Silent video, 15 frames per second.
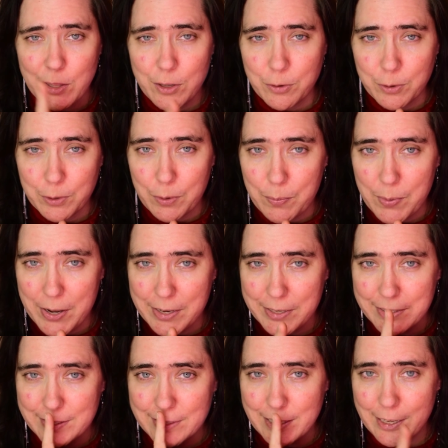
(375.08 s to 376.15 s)
you're the
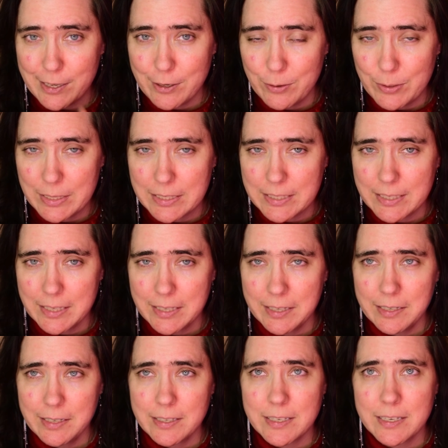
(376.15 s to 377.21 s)
boss, you
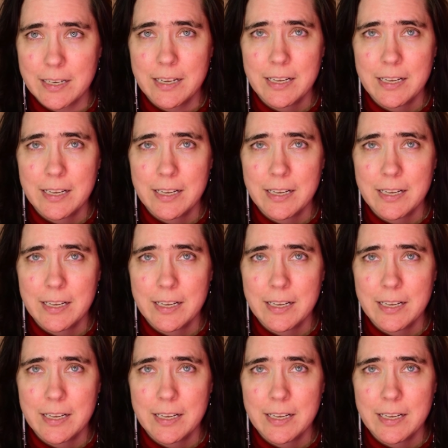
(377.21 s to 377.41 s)
decide.